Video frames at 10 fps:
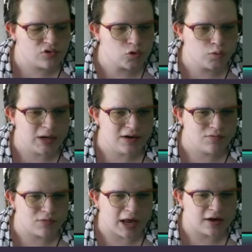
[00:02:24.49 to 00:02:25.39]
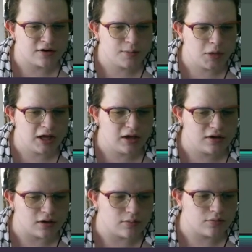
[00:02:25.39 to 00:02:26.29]
3 random
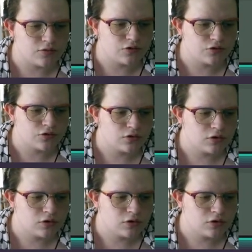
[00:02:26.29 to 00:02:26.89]
items.